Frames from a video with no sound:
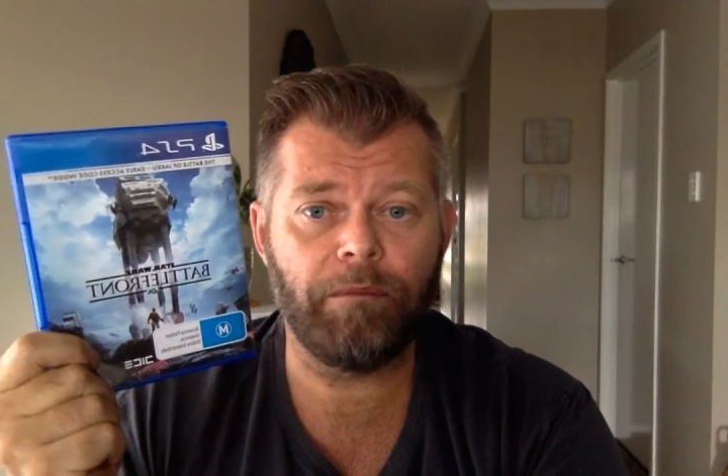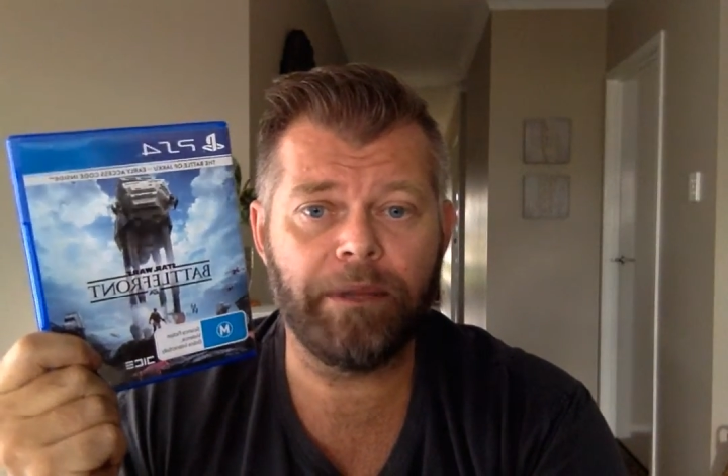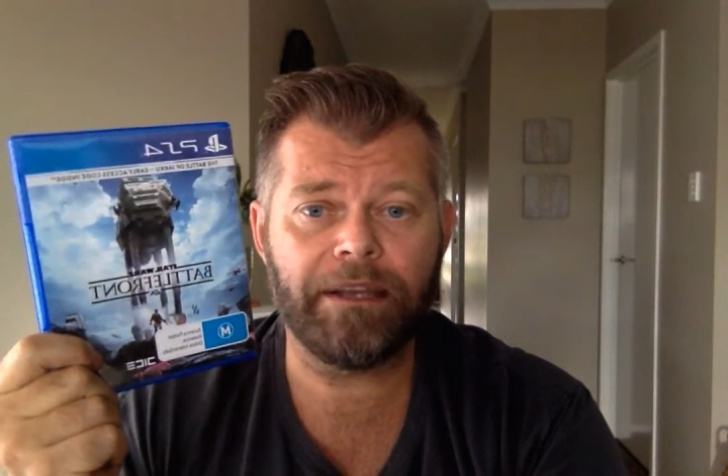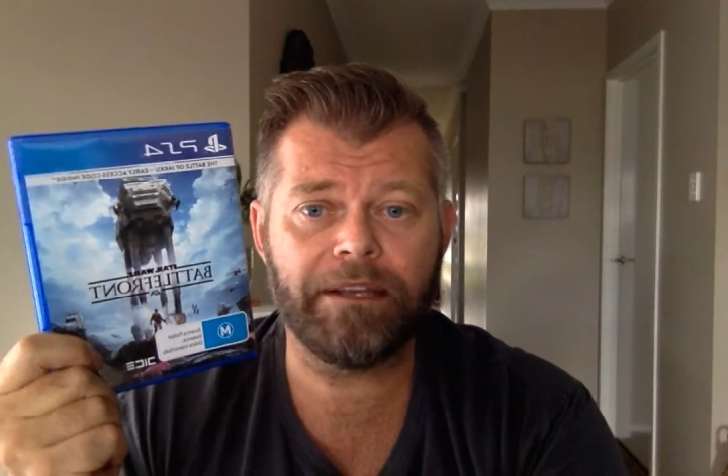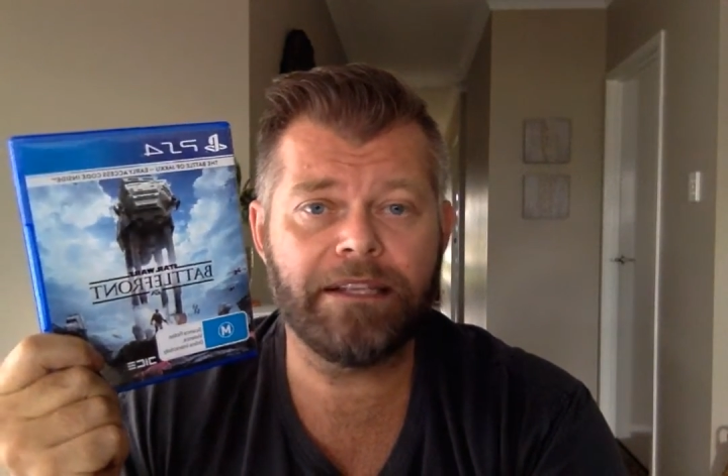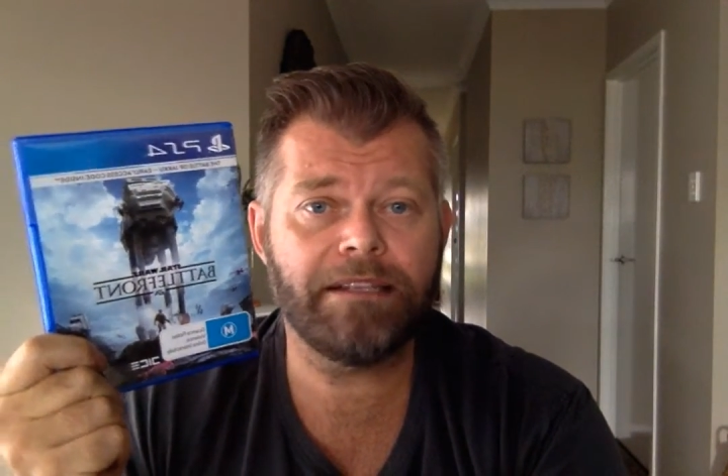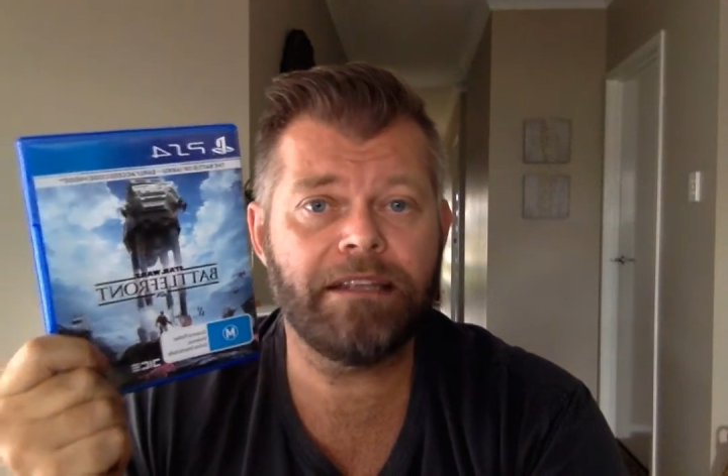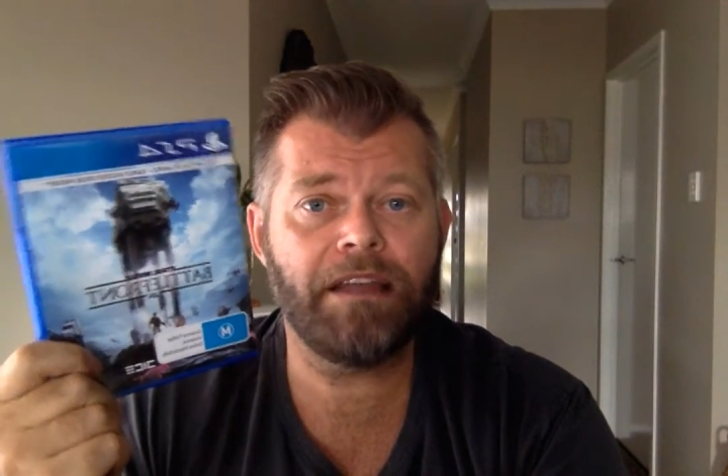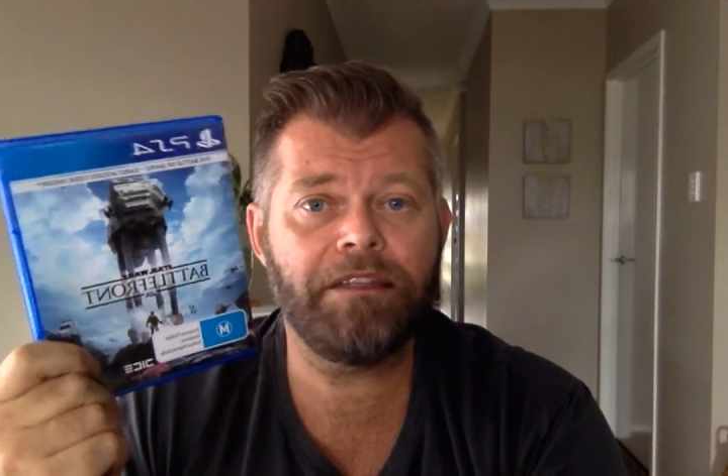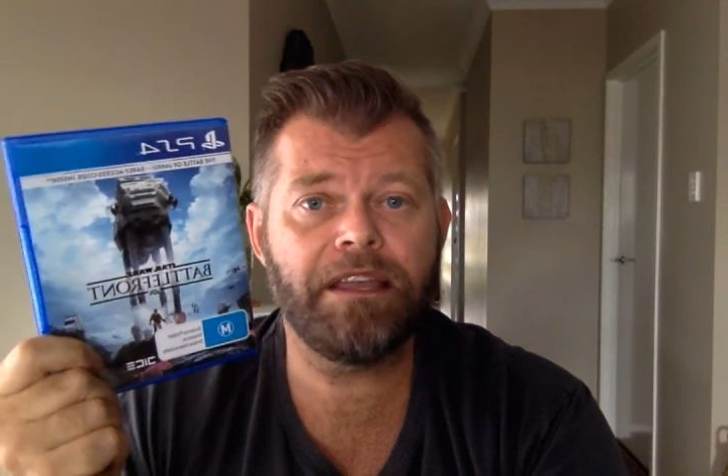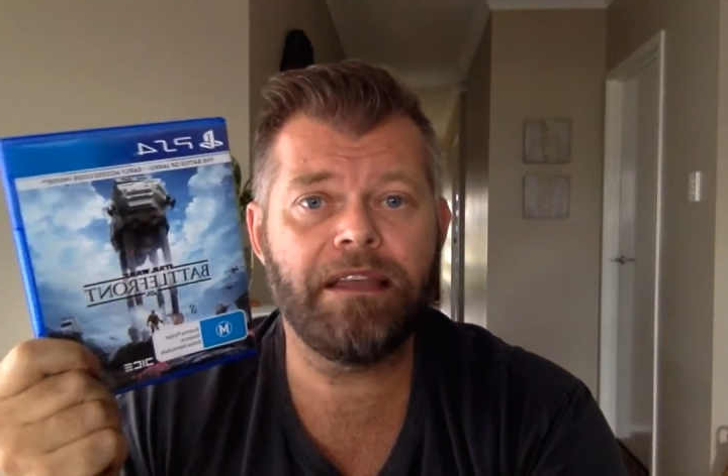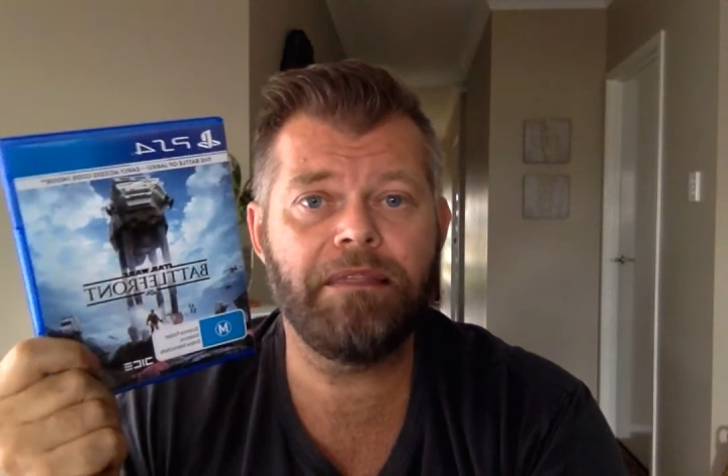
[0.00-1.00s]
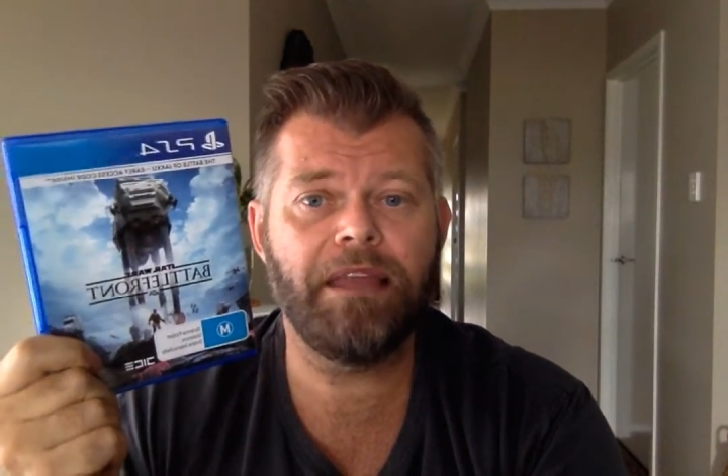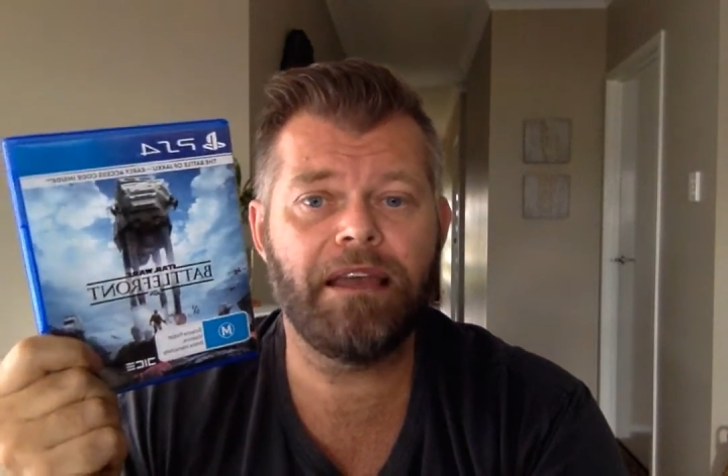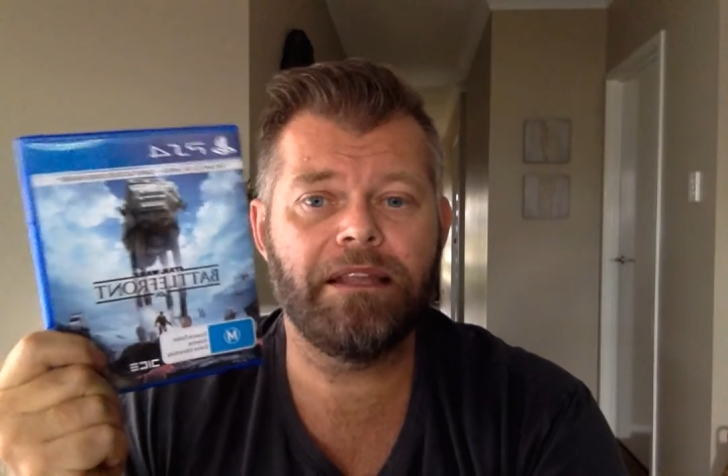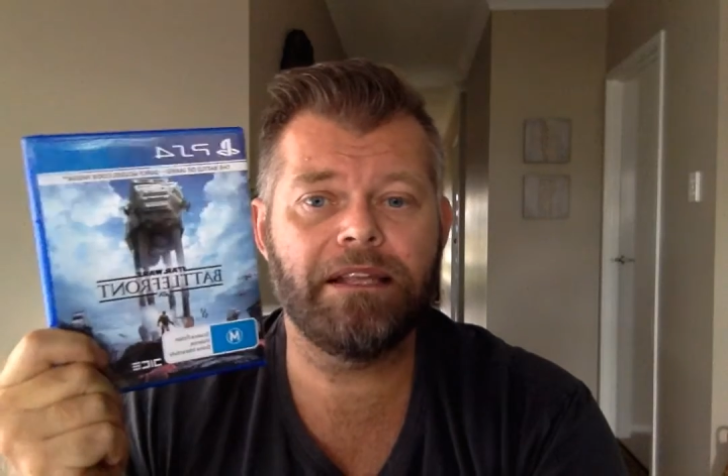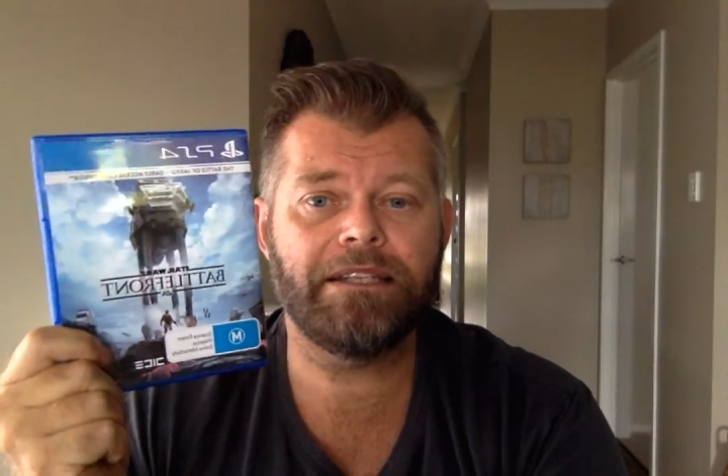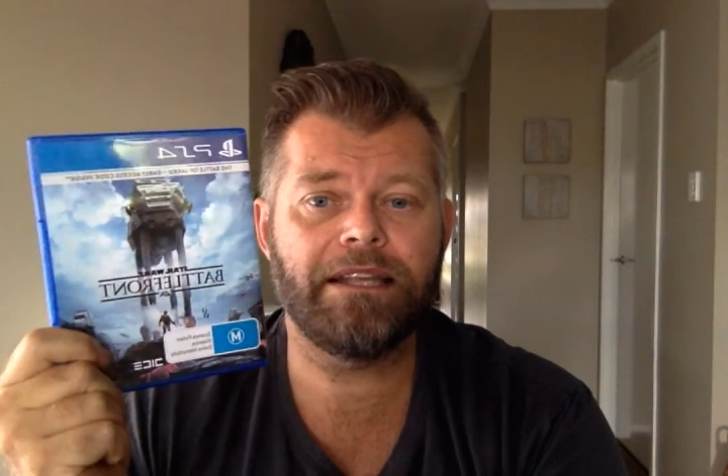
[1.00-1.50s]
because there's nothing in
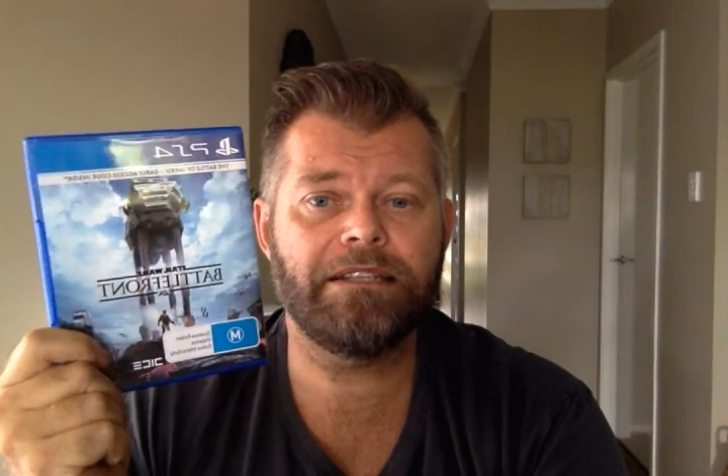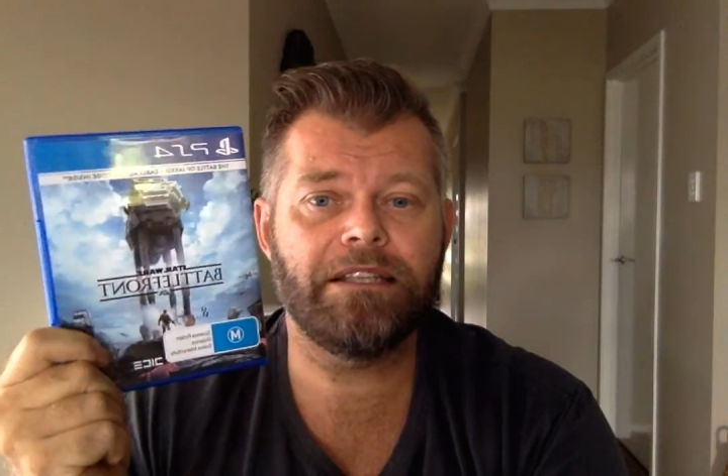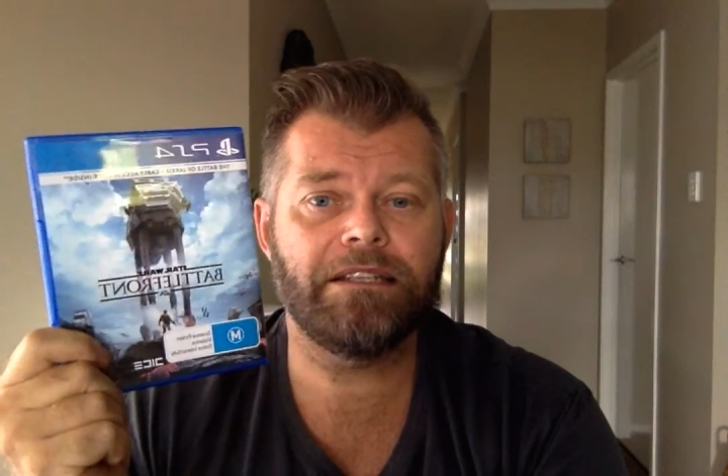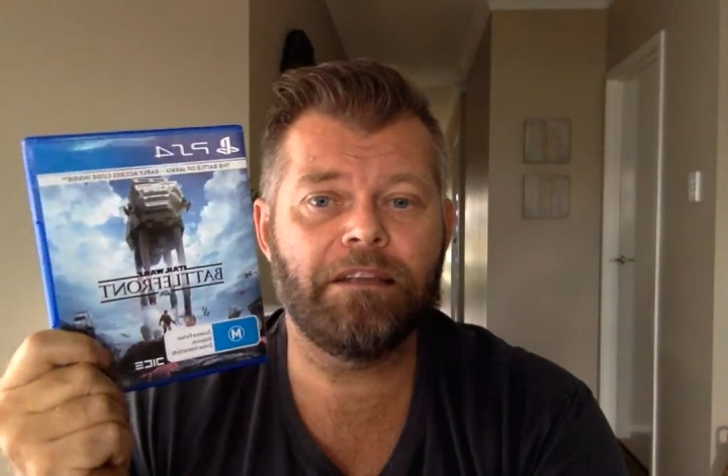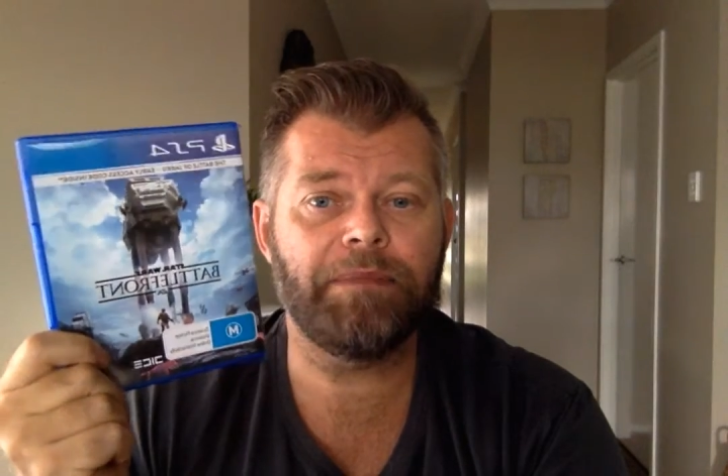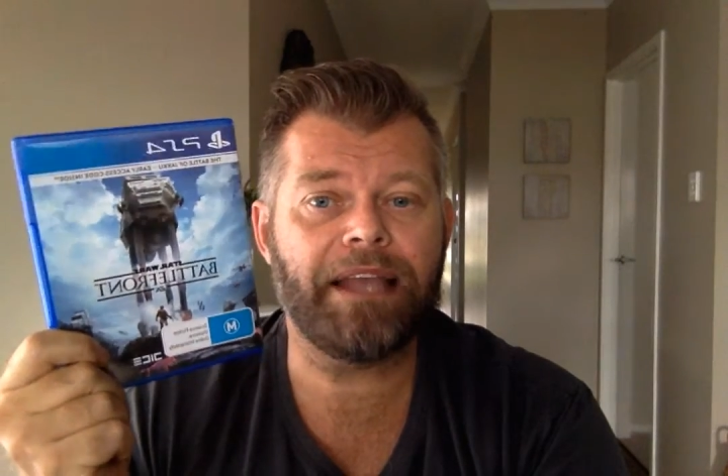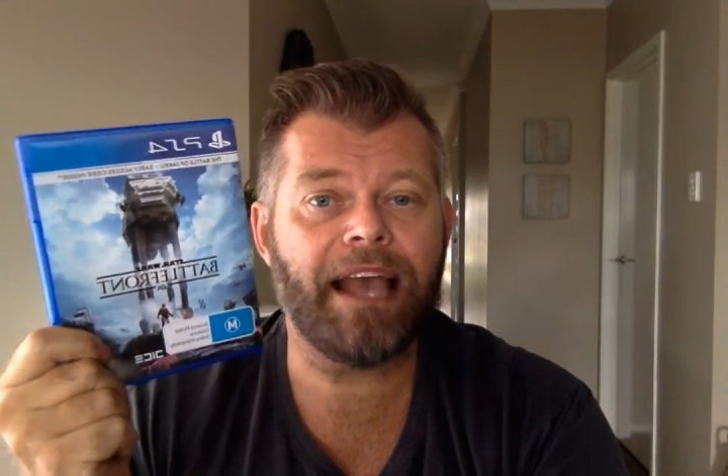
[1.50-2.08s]
there that says that something